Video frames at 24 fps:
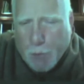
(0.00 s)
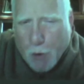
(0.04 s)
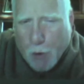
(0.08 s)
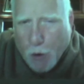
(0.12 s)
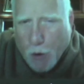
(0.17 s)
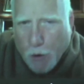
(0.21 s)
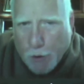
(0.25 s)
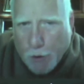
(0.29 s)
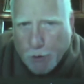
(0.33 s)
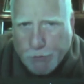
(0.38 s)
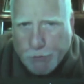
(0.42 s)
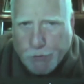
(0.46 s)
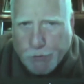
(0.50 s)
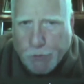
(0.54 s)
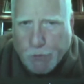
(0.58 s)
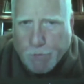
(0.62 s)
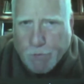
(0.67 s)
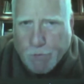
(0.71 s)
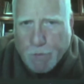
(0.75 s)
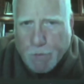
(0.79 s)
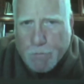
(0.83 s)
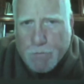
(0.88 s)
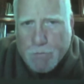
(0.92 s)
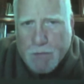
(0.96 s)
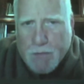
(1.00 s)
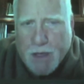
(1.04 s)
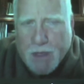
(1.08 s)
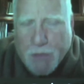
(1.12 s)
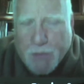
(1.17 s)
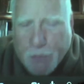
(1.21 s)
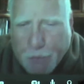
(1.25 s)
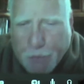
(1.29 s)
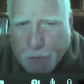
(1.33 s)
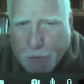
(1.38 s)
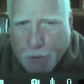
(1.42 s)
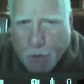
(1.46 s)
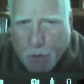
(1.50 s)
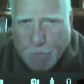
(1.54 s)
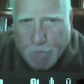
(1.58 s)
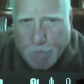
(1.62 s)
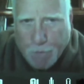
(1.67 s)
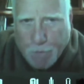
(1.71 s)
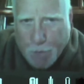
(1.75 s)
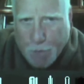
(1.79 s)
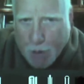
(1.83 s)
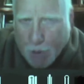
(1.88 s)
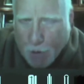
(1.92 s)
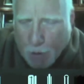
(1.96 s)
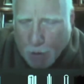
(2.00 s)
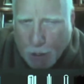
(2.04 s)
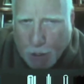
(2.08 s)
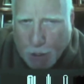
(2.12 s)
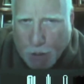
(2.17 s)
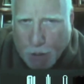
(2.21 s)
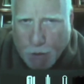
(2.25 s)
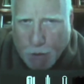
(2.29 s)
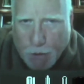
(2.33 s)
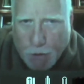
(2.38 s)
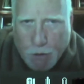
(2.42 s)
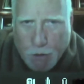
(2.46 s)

parts of the myth of America,